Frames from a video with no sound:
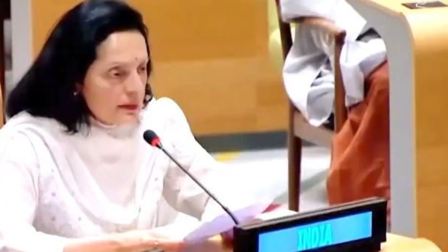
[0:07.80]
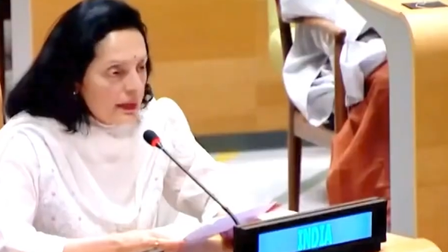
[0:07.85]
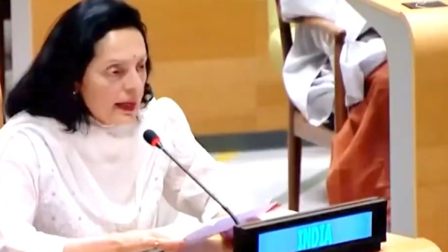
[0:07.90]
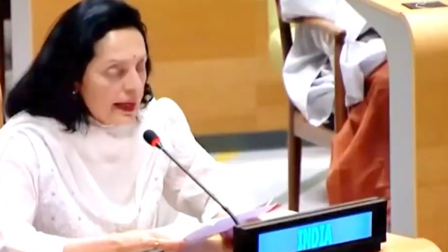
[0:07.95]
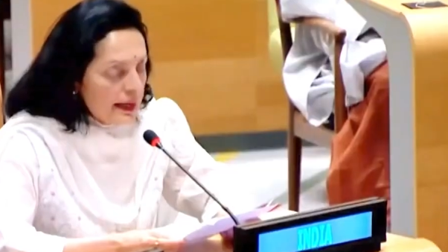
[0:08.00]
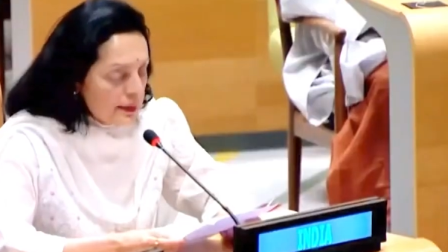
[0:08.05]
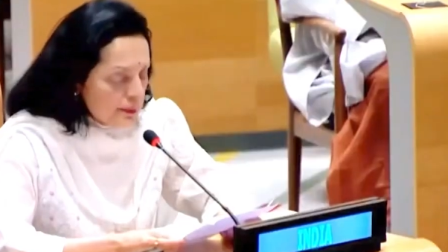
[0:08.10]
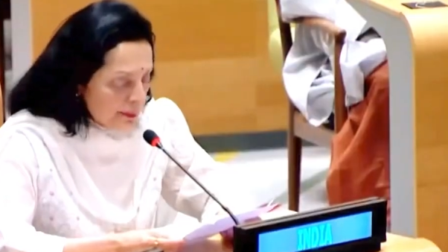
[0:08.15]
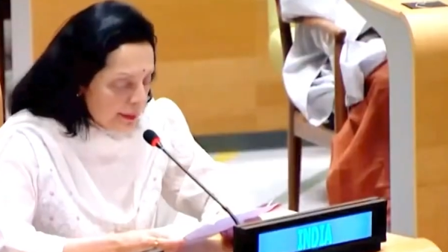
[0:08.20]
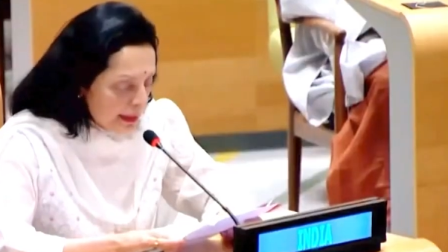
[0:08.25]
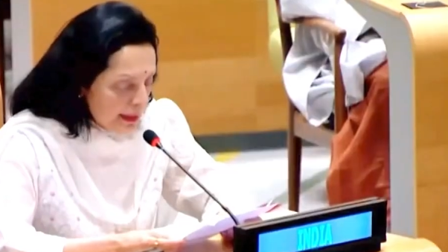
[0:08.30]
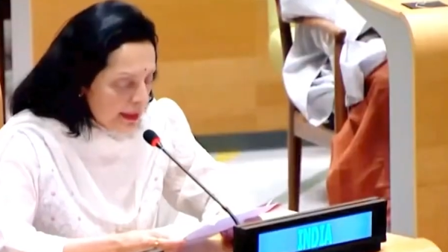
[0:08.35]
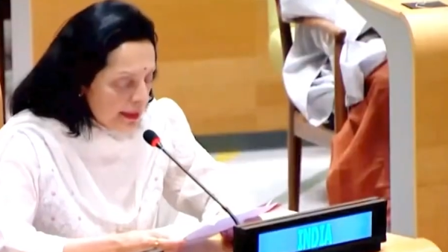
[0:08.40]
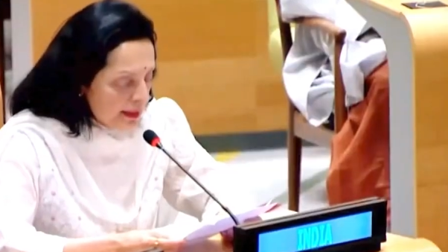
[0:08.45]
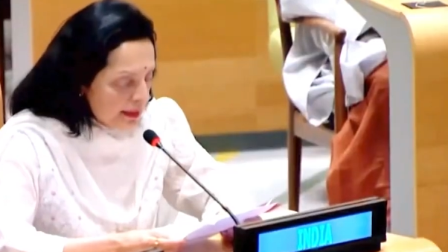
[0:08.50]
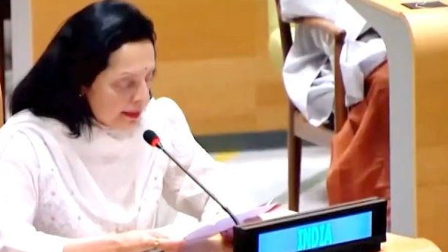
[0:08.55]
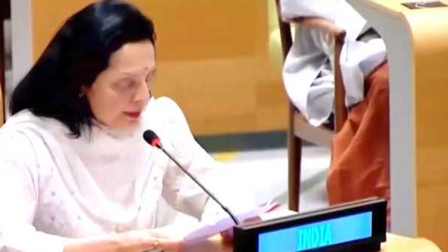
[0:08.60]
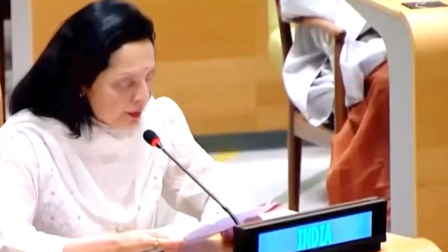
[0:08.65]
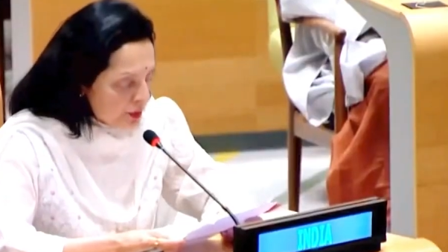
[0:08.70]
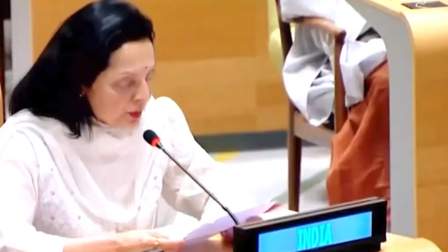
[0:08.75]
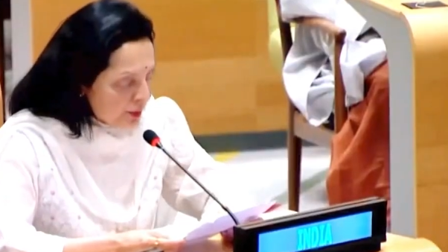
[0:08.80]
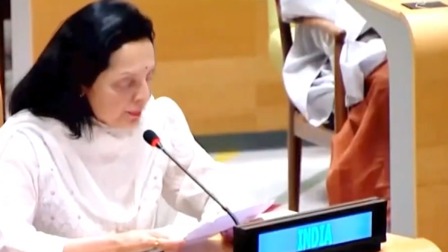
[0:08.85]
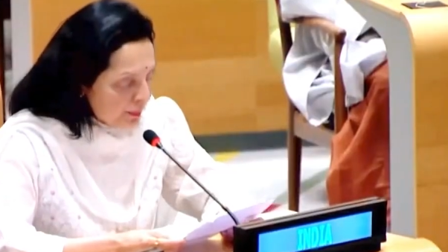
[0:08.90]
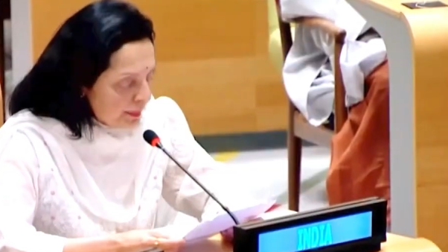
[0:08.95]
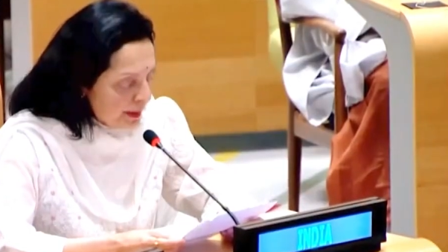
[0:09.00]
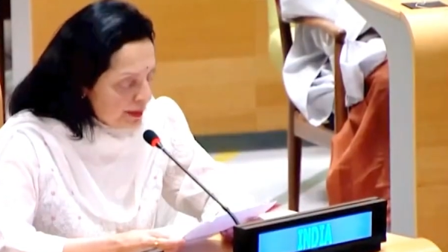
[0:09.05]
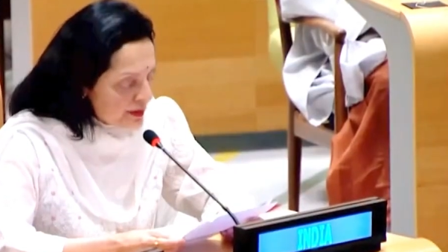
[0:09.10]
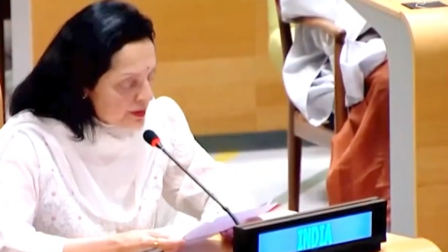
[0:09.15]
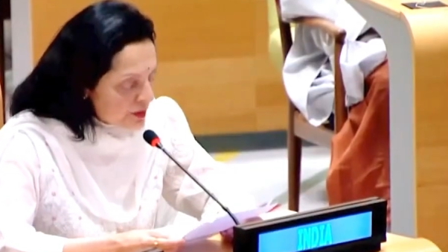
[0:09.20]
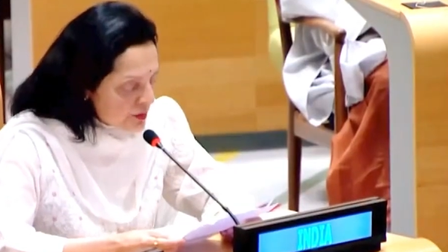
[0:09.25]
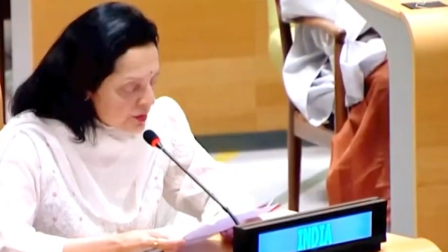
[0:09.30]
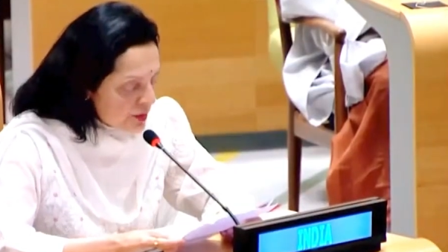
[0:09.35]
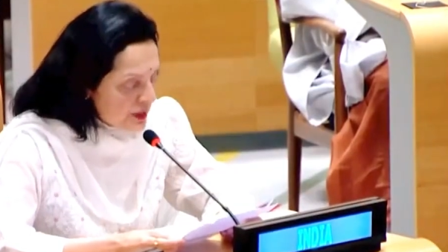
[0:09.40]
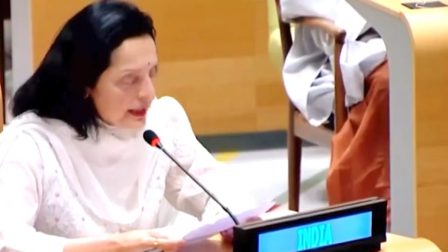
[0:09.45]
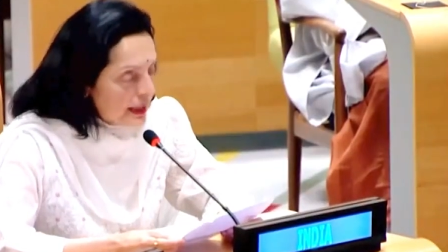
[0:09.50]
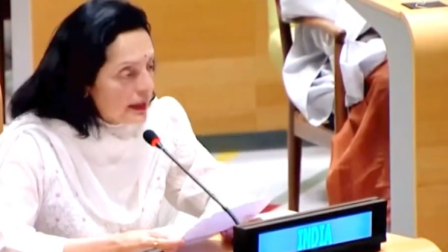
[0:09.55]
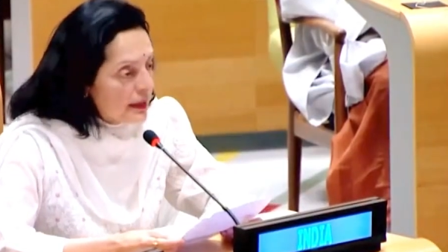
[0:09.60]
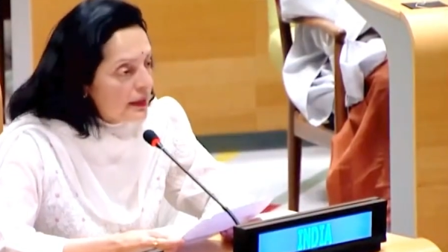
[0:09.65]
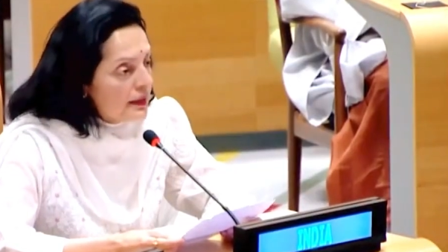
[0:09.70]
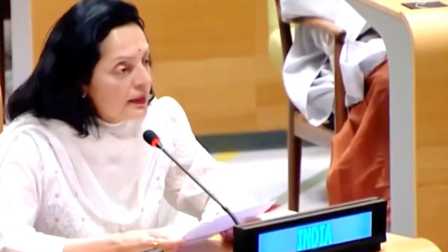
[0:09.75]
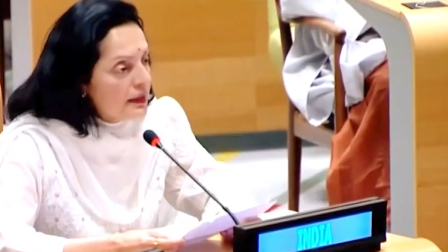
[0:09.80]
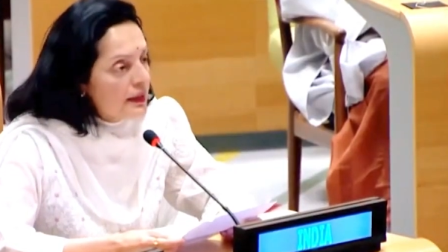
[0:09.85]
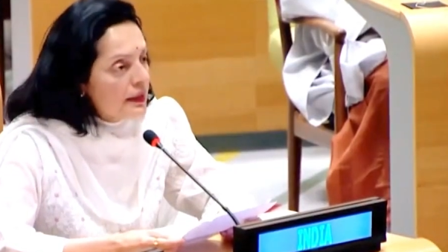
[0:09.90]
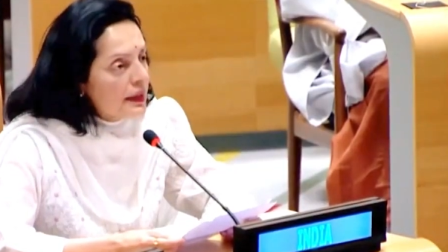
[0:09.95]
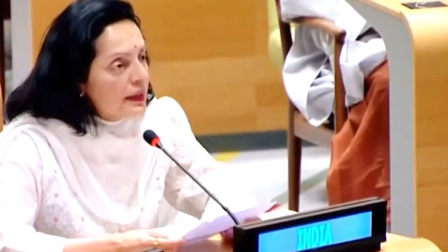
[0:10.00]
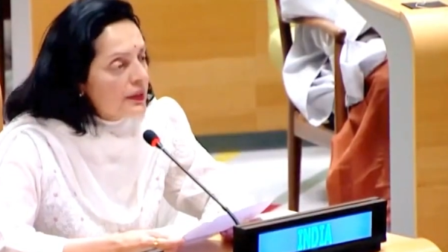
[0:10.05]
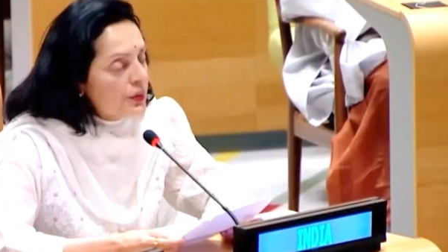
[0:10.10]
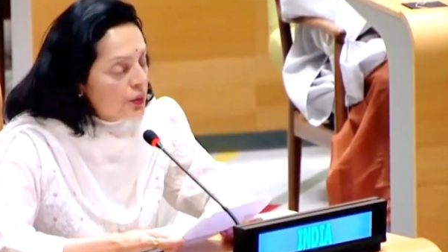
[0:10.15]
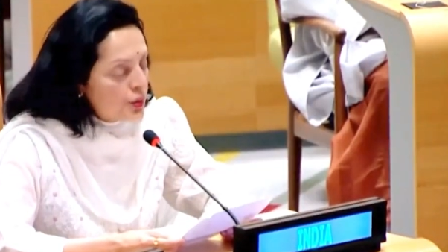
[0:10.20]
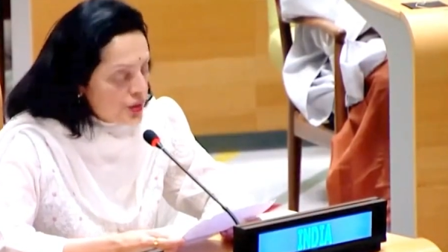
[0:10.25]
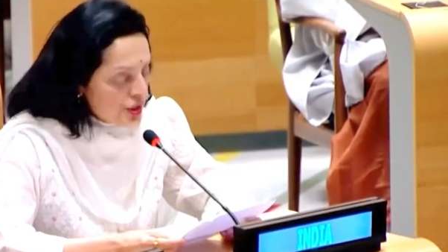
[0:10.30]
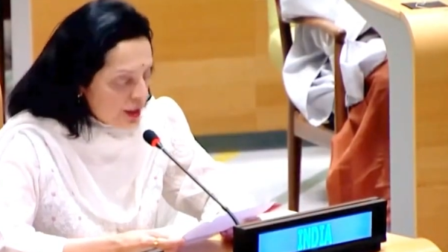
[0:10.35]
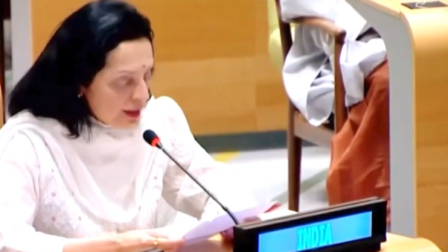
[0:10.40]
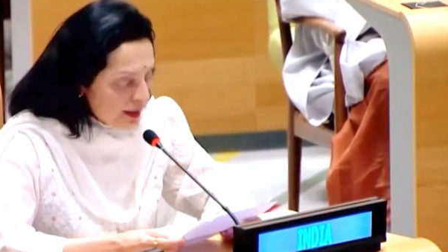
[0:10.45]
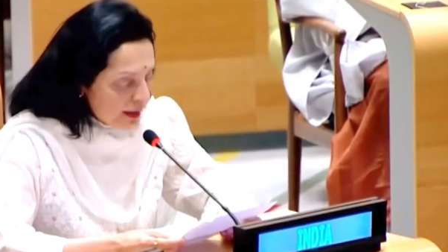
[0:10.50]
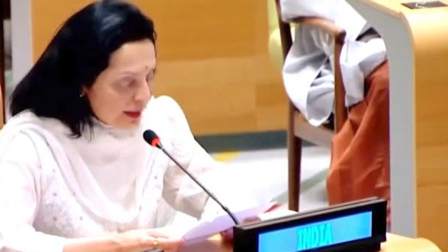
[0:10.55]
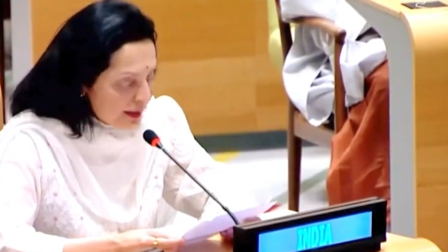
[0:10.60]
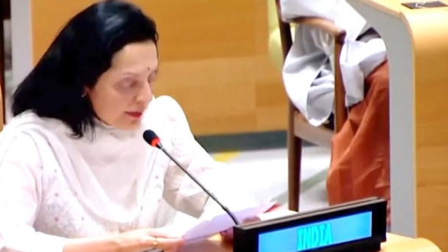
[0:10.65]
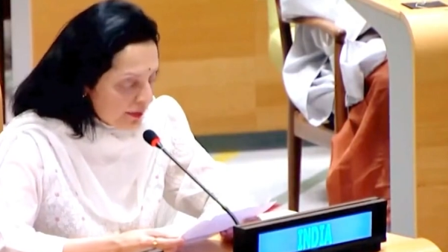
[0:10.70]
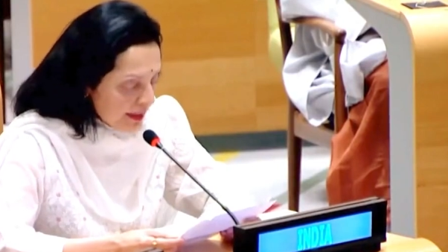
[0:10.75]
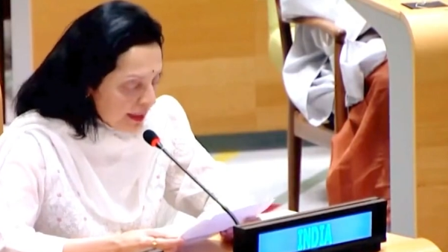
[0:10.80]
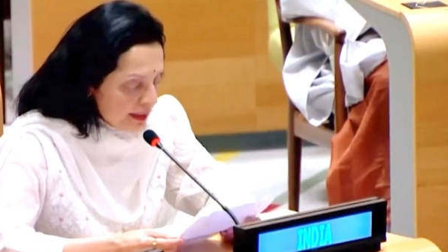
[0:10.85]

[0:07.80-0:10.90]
and a beginning took place today in Kushinagar,